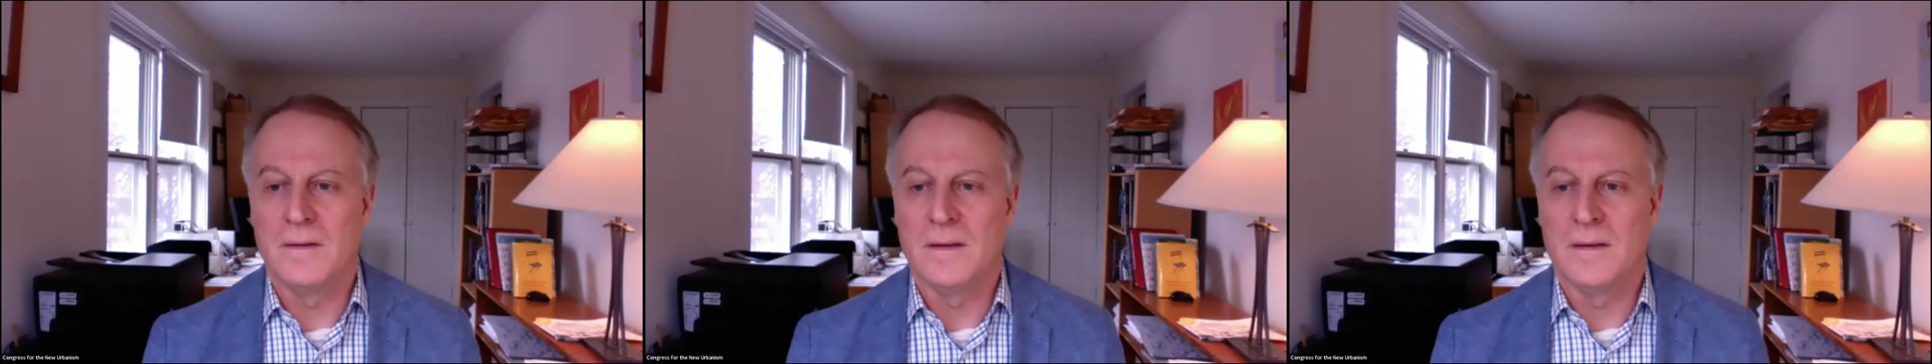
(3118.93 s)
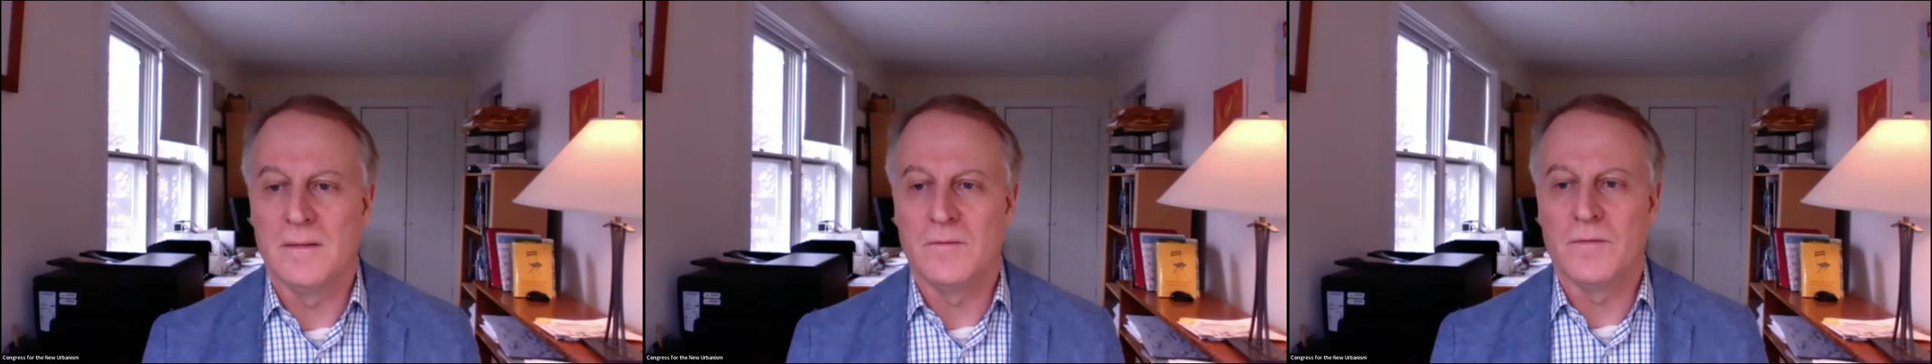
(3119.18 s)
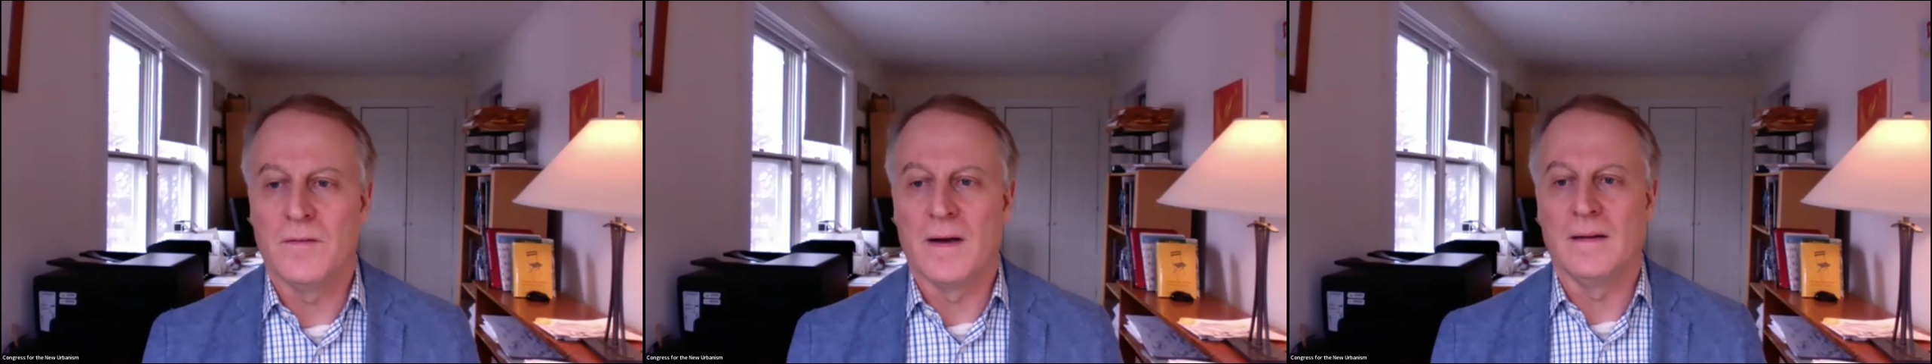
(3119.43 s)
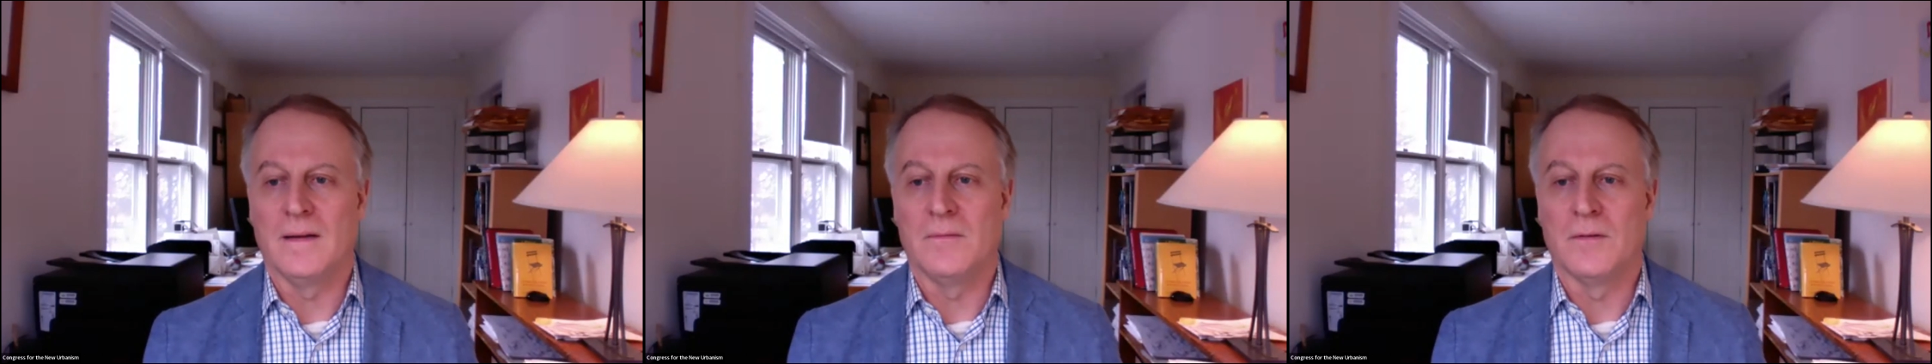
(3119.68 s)
can it
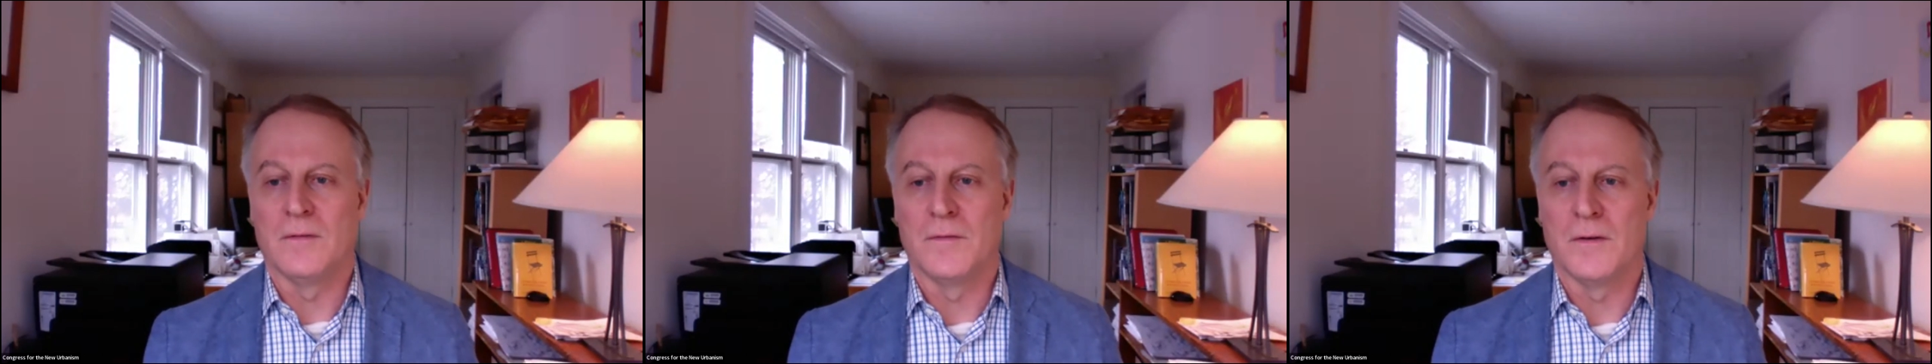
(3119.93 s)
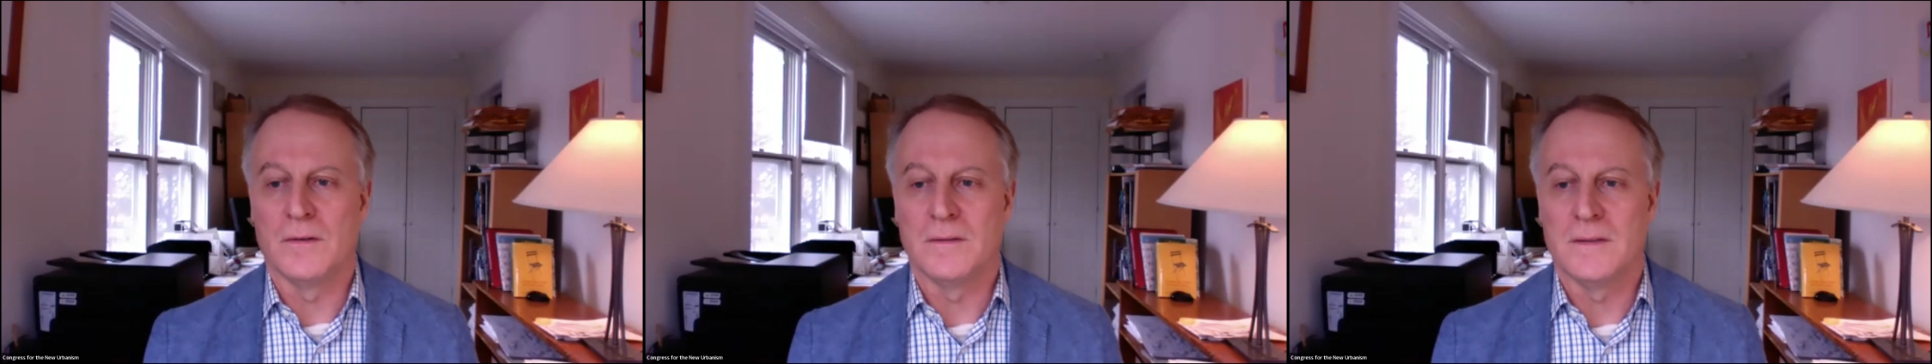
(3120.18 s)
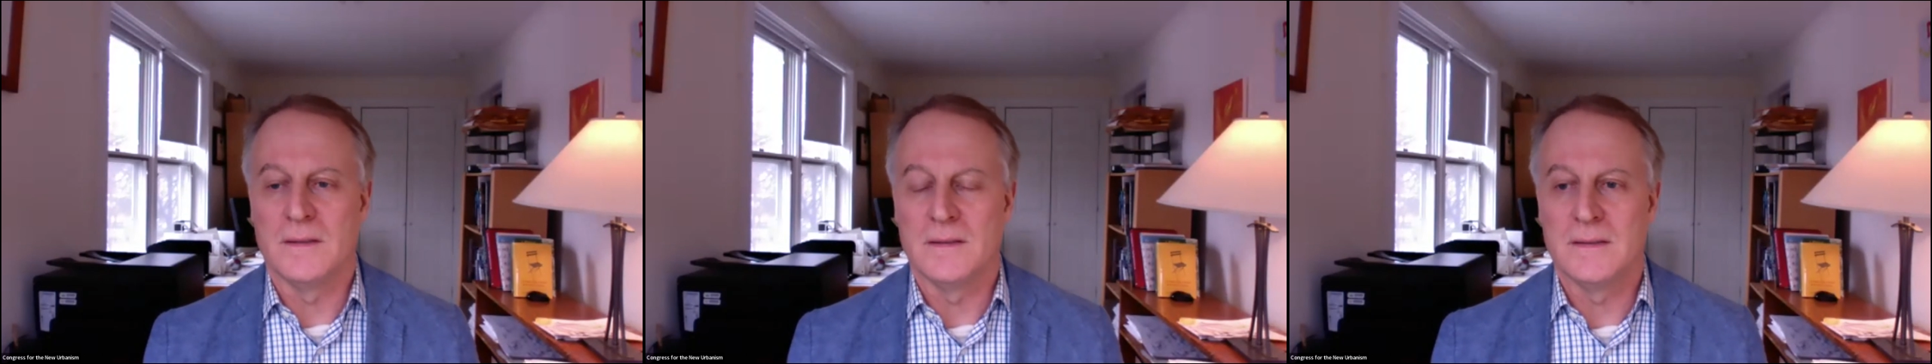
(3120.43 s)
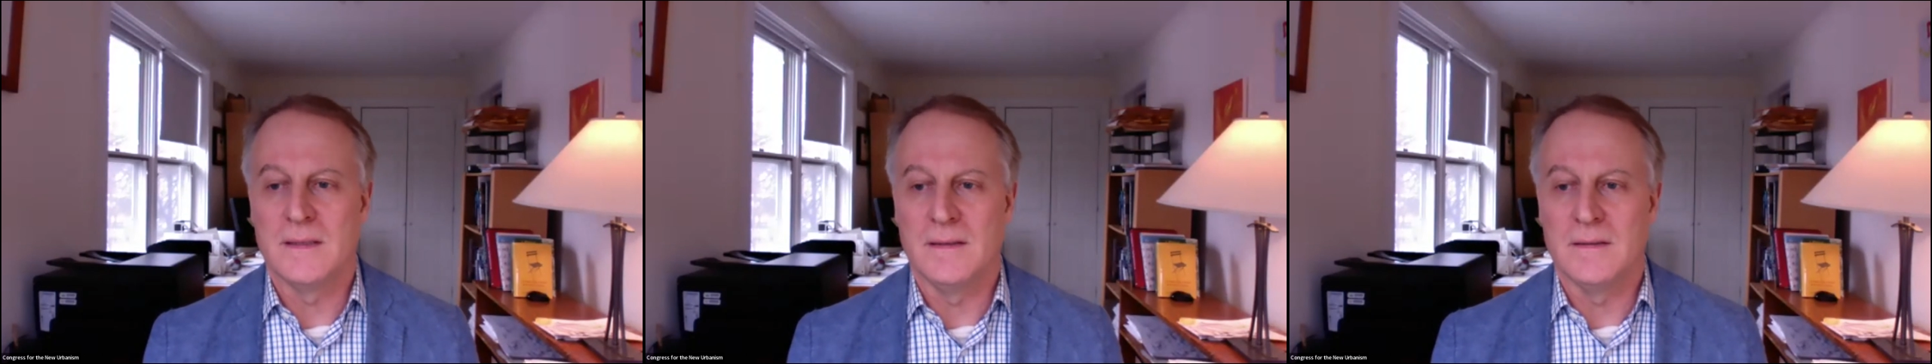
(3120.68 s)
finally revert to the
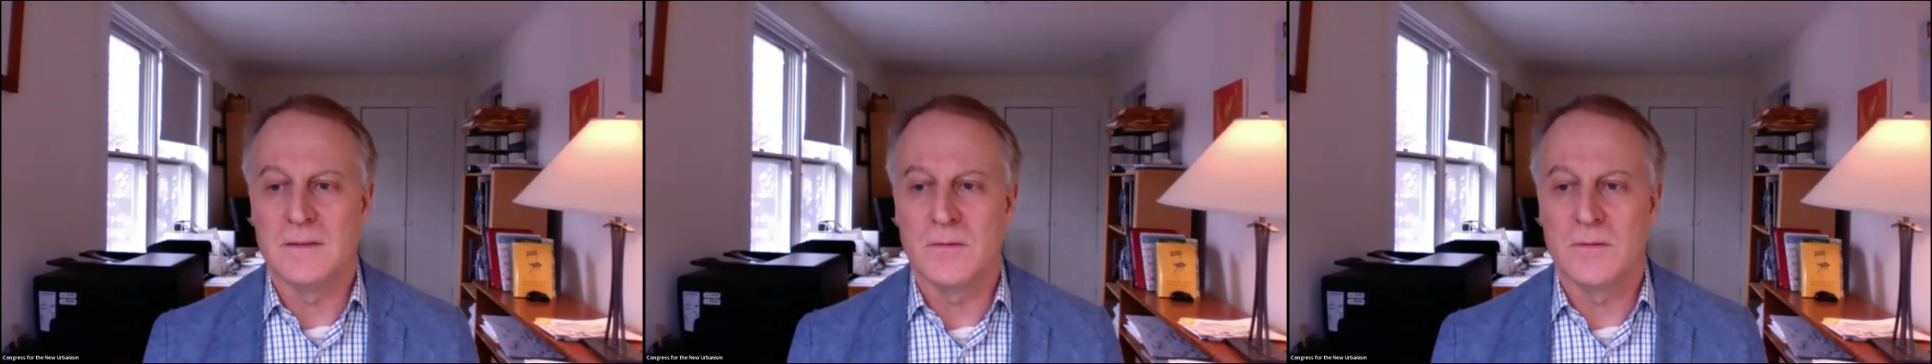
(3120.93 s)
city's